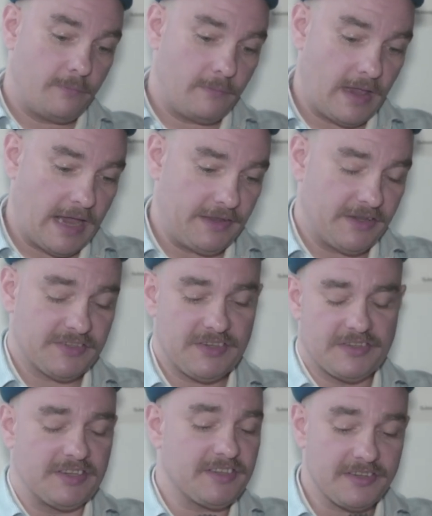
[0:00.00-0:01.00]
and this is
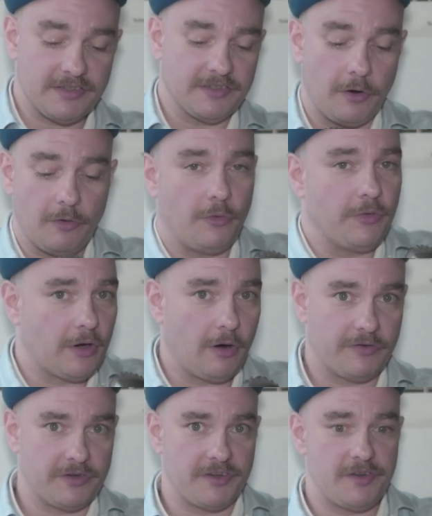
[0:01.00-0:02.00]
this doesn't go, only go
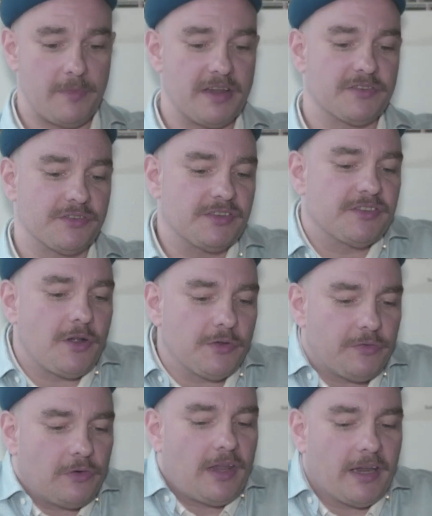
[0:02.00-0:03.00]
for dungeon masters. This goes
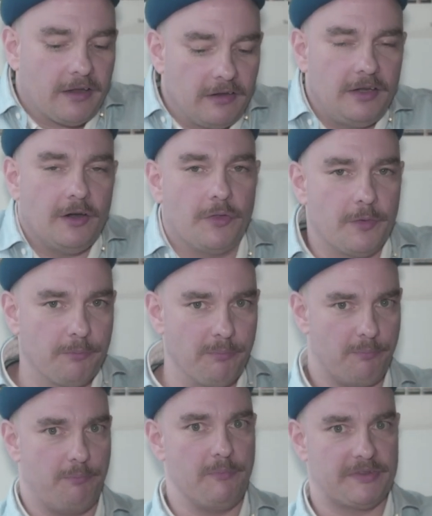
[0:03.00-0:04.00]
for like you know the
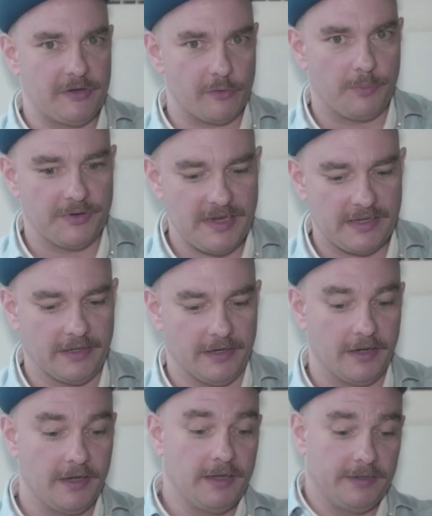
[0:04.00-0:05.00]
material presented.
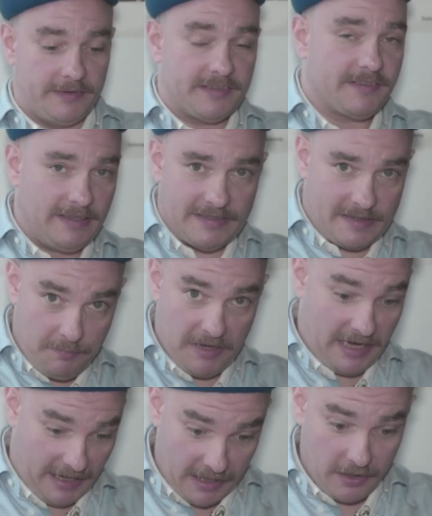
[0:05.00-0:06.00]
This needs to be
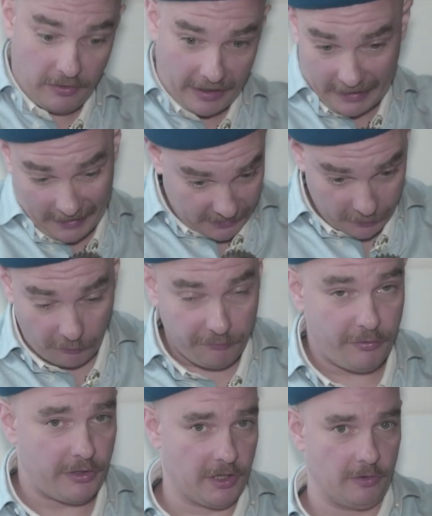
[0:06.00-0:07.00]
in like as a little
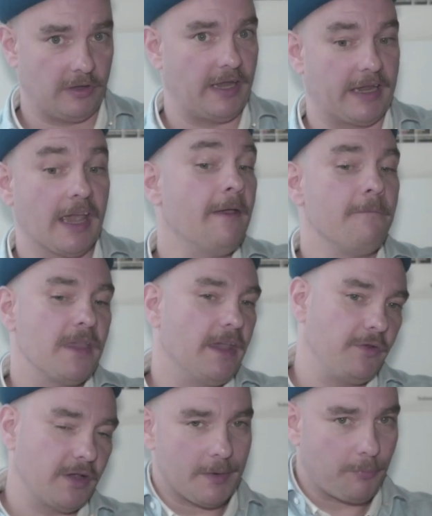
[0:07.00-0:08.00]
footnote. Like if
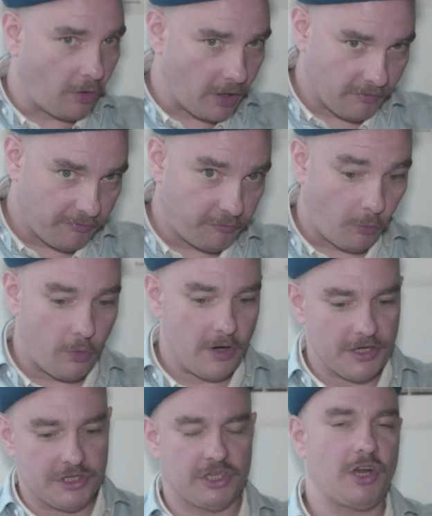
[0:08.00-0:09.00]
you got a party of four
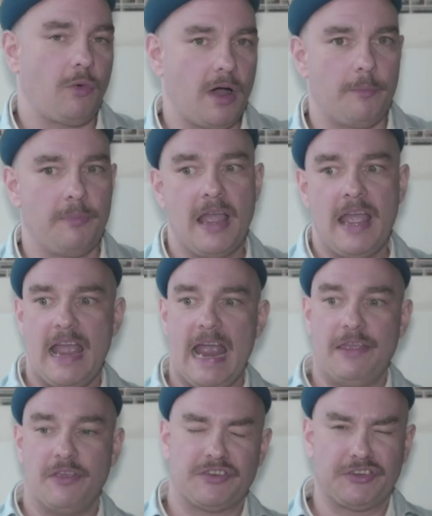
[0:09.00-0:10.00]
that show up,
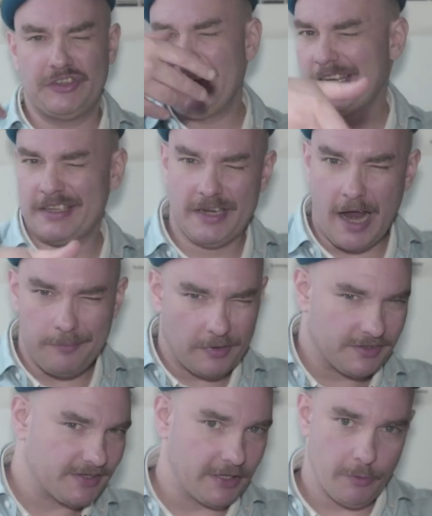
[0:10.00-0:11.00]
and the six
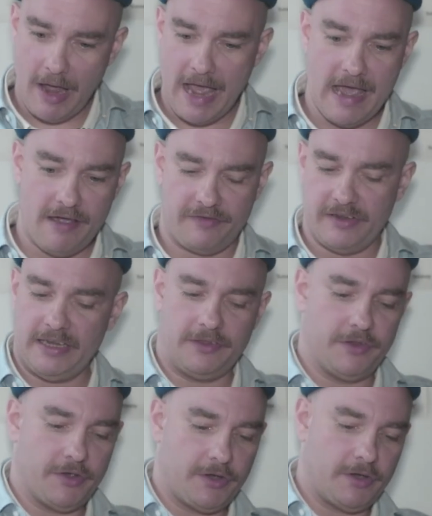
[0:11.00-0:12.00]
goblins that you have in
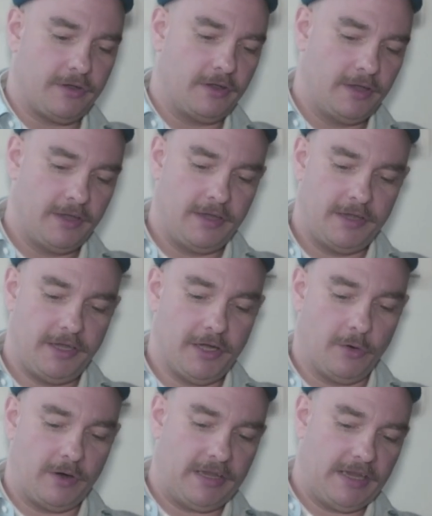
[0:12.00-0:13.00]
the you
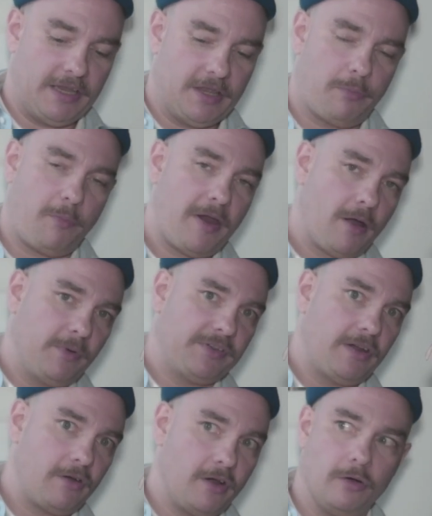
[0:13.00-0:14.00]
know in, in the prepared
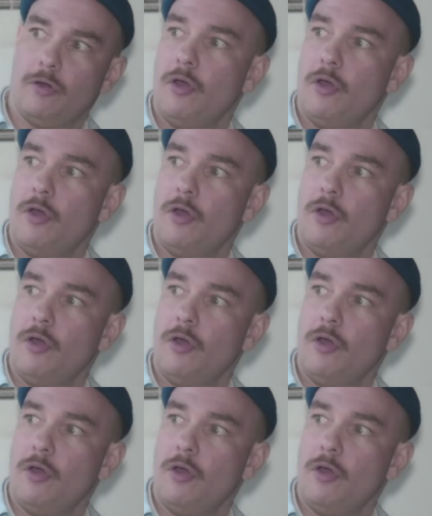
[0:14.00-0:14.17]
material